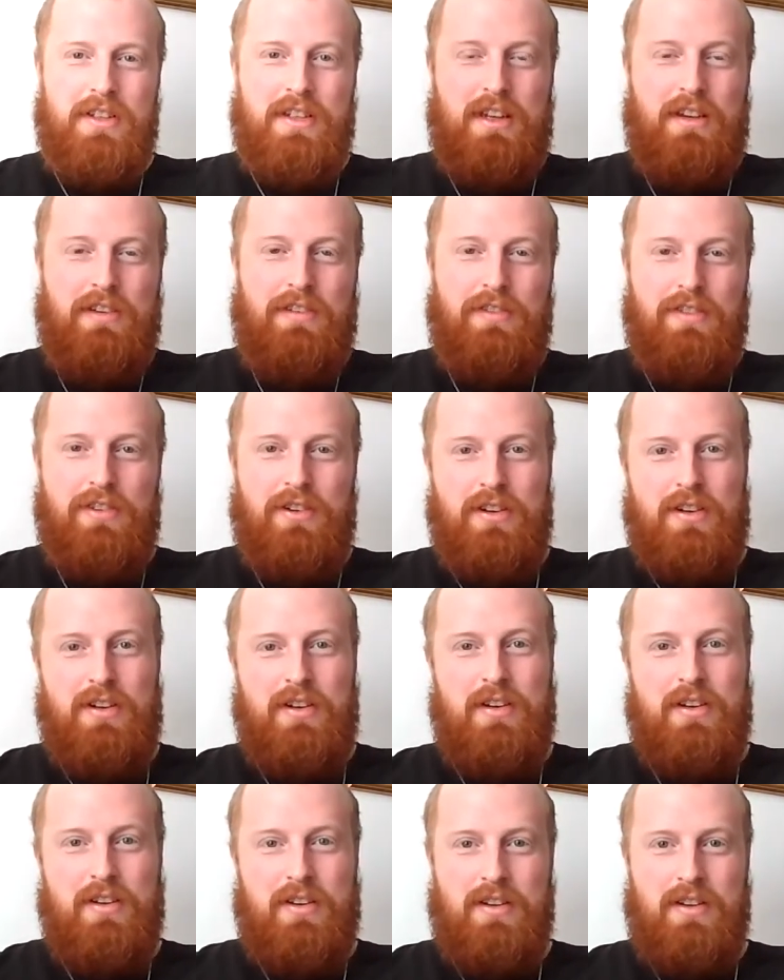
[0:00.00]

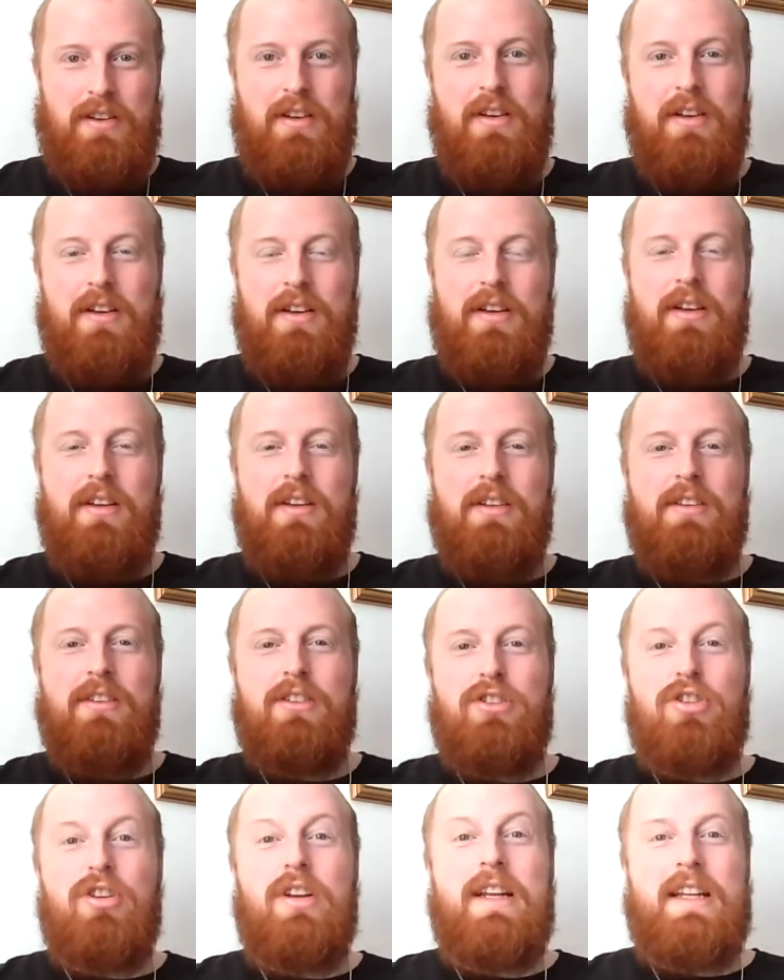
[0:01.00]
different
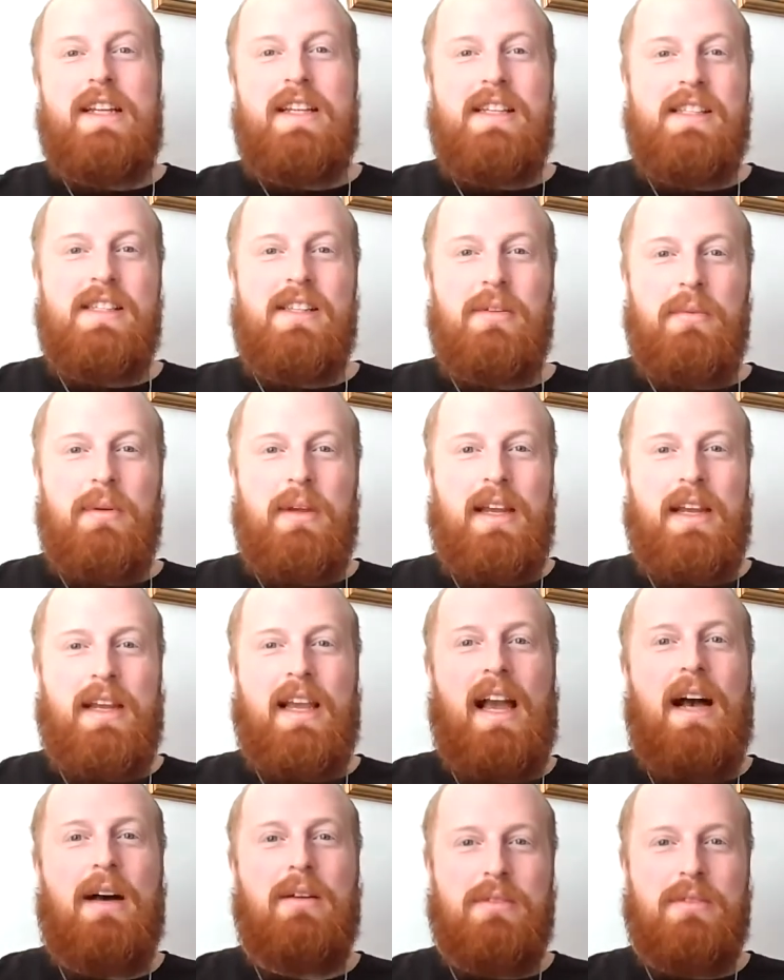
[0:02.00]
trees that we
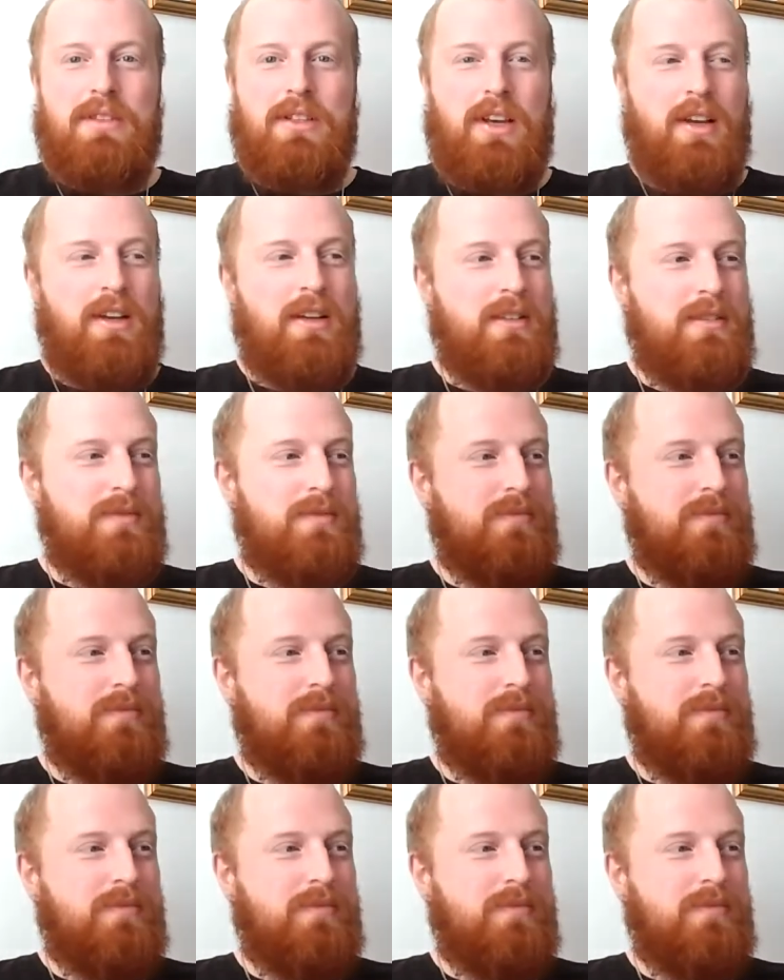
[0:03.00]
encounter?